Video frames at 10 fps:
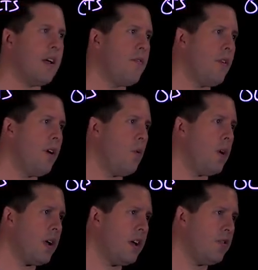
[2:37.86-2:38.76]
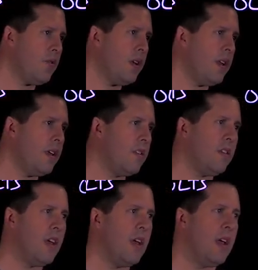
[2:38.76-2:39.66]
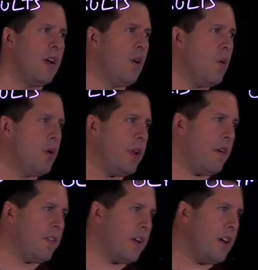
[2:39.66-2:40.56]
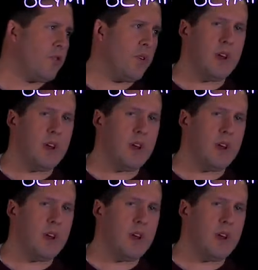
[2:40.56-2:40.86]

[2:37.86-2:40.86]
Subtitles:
of what country it is. We would have the country